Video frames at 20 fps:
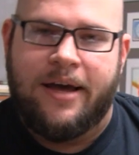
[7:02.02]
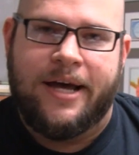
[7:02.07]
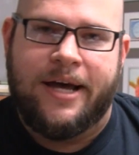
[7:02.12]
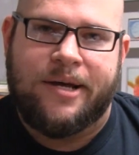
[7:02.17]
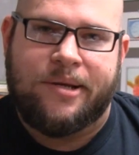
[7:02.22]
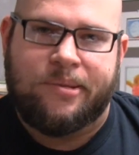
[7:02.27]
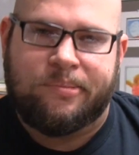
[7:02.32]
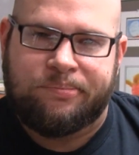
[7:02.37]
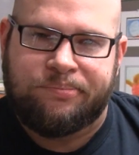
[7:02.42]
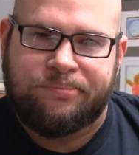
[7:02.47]

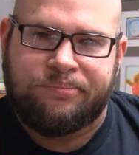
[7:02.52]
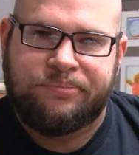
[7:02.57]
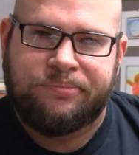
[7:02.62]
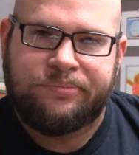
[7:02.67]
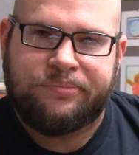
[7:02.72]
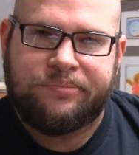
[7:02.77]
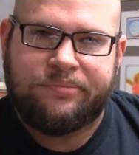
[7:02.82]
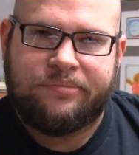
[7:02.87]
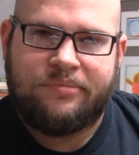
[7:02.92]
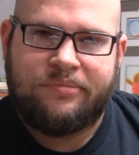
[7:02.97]
Um,
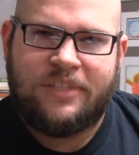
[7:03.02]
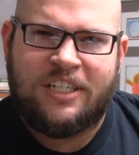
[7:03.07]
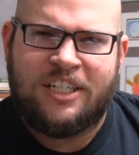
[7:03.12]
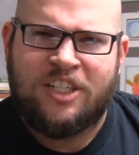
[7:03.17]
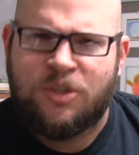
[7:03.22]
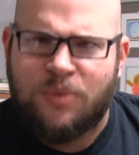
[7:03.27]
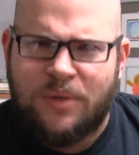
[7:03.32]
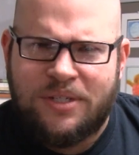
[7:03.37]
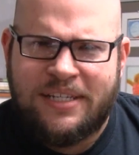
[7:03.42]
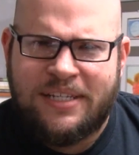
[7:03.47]

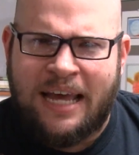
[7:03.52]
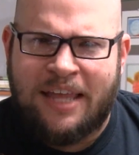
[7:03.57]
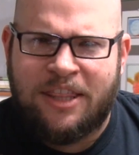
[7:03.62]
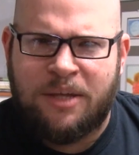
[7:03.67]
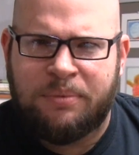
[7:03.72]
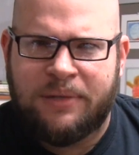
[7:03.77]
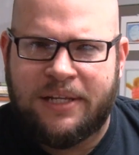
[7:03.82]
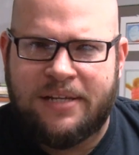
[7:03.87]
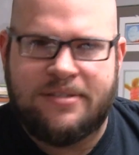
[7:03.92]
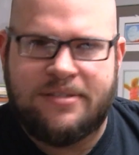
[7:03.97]
so we'll see how
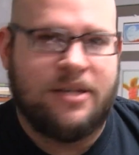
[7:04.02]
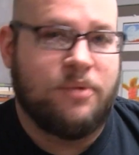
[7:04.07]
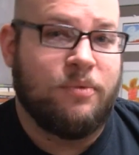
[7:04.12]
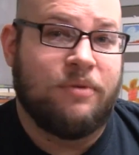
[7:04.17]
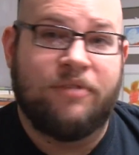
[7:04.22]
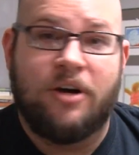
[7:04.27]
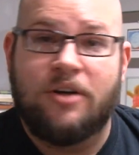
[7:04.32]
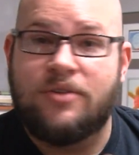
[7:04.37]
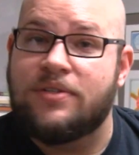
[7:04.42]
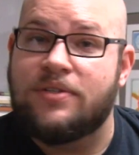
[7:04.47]
that plays in.
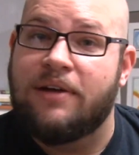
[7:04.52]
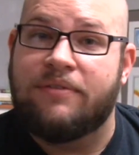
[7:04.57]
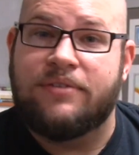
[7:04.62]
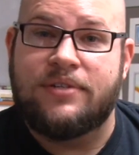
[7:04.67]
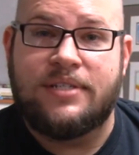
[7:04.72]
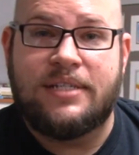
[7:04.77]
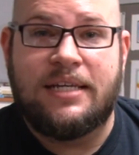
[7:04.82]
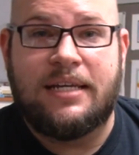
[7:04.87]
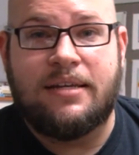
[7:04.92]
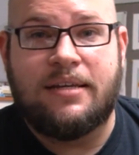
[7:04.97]
We've also never
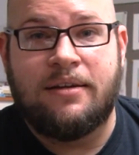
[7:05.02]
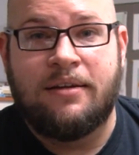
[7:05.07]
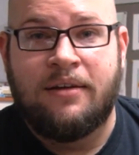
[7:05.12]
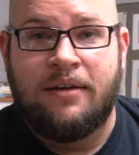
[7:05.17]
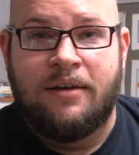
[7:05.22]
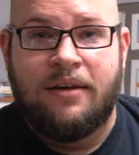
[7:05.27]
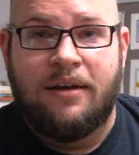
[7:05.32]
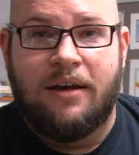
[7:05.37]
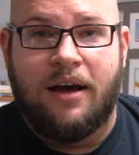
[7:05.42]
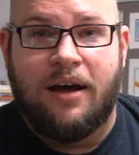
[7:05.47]
seen
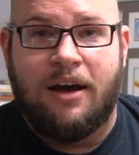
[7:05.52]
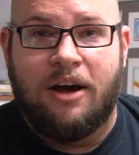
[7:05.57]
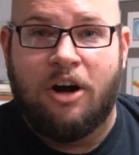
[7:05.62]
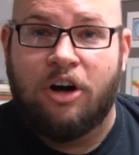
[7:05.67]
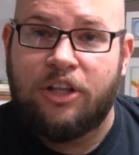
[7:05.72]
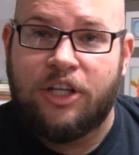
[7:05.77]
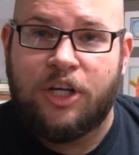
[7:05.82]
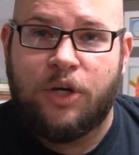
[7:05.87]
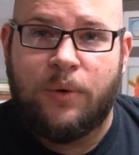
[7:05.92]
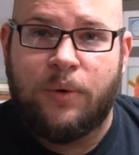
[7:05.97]
uh,
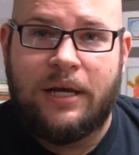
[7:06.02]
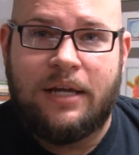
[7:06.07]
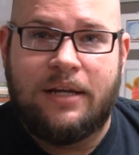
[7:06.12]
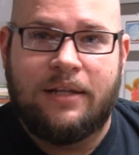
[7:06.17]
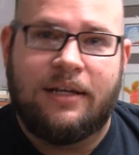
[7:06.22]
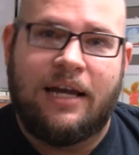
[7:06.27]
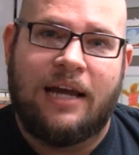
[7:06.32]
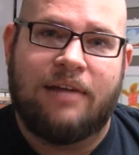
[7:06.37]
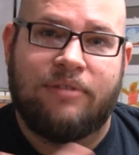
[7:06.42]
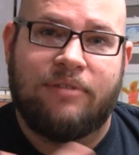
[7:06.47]
Harley Quinn
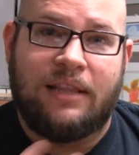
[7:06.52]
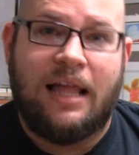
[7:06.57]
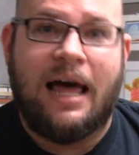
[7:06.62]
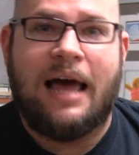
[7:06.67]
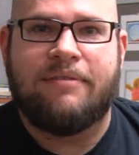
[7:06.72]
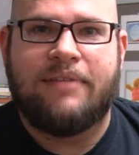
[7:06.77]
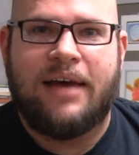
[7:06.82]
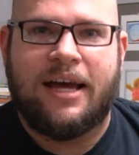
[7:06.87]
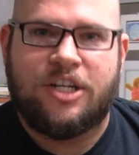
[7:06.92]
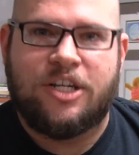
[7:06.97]
in kind of a
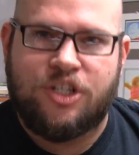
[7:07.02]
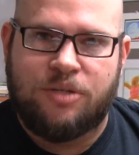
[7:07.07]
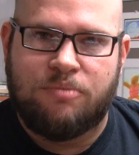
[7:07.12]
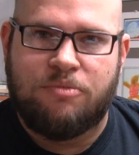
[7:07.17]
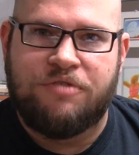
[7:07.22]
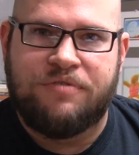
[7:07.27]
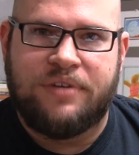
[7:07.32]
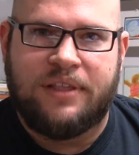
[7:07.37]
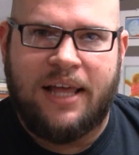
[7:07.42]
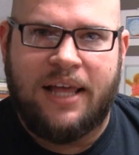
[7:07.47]
live action
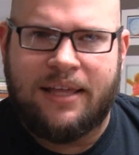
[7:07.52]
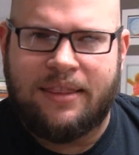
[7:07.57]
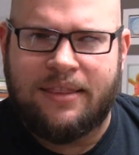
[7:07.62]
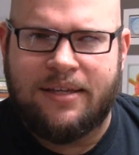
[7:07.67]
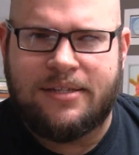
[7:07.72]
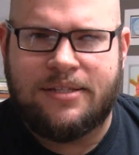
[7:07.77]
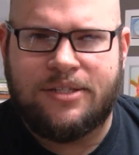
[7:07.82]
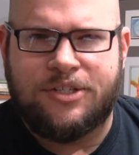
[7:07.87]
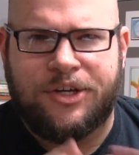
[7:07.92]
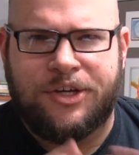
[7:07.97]
movie like
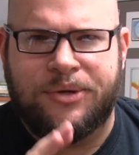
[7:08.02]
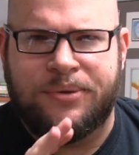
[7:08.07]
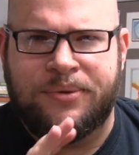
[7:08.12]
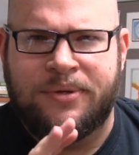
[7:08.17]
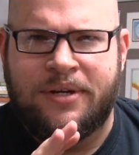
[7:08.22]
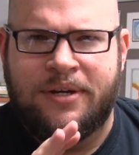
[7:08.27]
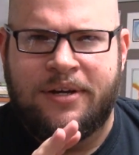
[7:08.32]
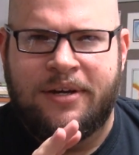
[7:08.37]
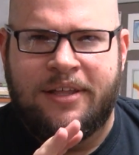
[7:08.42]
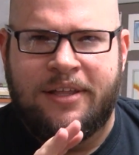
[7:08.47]
this, so
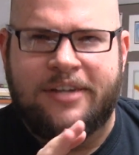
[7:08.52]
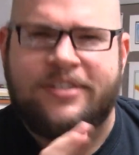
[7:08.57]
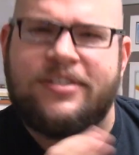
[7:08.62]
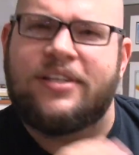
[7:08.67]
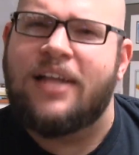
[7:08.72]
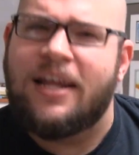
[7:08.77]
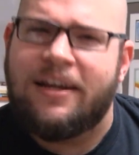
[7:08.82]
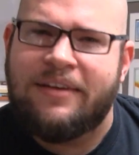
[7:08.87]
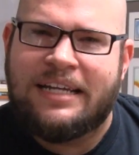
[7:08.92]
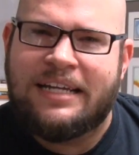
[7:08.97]
there's a
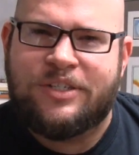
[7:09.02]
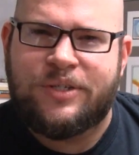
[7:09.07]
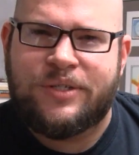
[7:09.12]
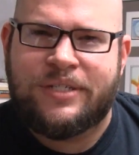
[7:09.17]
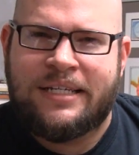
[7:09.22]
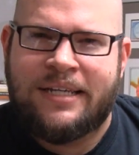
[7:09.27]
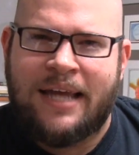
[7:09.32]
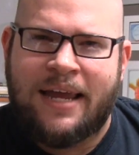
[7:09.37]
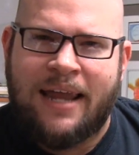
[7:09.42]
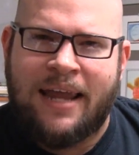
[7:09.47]
lot of
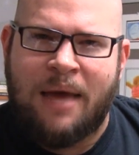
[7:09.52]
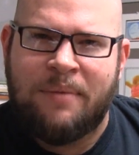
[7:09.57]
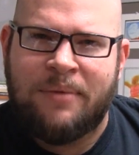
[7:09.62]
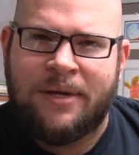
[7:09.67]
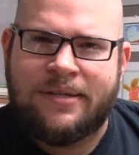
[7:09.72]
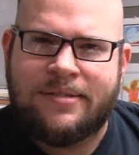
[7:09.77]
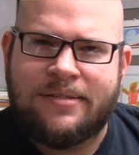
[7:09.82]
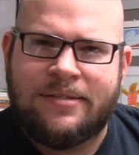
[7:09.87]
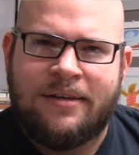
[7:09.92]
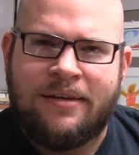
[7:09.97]
interesting
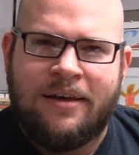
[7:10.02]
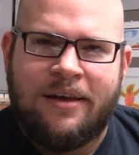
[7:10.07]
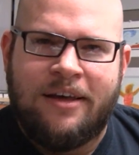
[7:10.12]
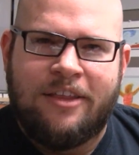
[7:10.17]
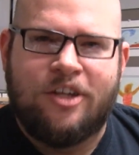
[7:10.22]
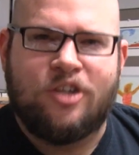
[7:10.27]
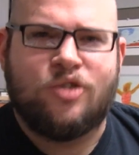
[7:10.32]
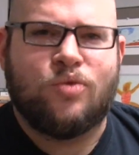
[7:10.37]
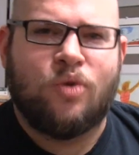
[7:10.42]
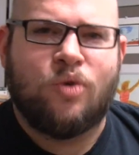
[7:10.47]
dynamics.
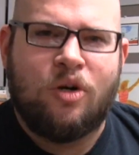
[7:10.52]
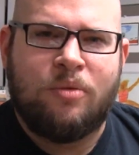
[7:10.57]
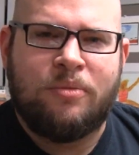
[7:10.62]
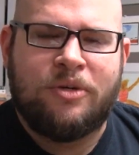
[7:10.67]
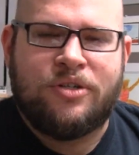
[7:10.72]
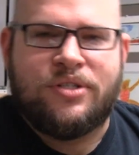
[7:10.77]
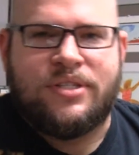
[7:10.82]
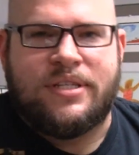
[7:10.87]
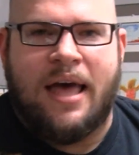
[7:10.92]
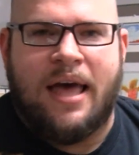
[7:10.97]
There's
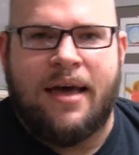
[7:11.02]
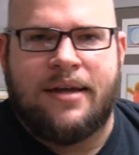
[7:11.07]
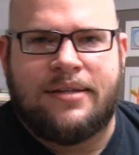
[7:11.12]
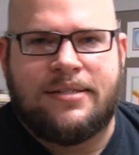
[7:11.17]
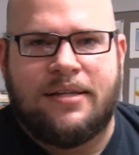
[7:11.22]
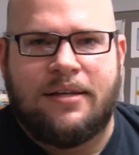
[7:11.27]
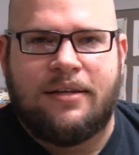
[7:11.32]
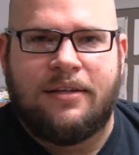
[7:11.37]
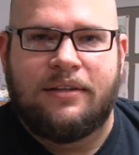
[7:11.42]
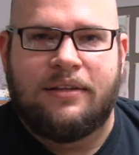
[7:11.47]
rumors
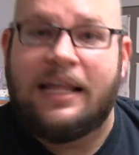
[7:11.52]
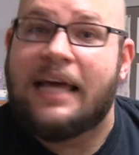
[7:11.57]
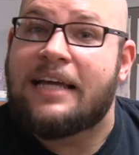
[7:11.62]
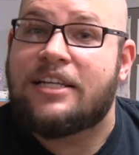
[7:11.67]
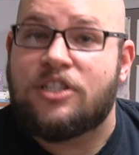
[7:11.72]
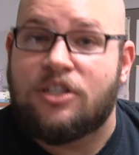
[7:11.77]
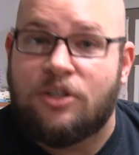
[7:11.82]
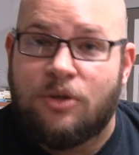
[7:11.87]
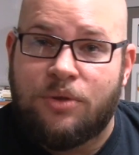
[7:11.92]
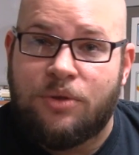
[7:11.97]
that
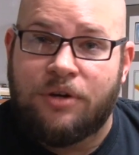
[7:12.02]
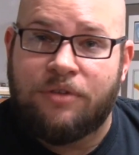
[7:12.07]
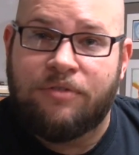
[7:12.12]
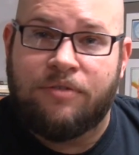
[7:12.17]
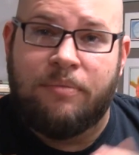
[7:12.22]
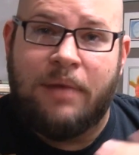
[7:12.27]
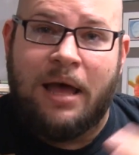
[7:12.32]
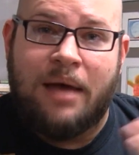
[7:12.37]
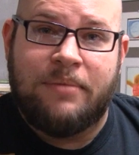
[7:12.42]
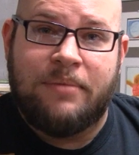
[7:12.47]
Lex Luthor
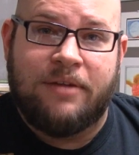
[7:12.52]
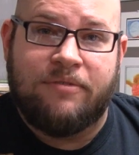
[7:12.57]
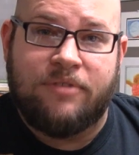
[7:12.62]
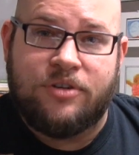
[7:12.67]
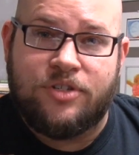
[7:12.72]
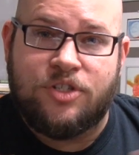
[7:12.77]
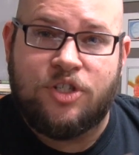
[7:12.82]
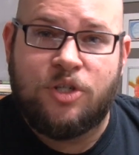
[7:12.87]
from Batman vs.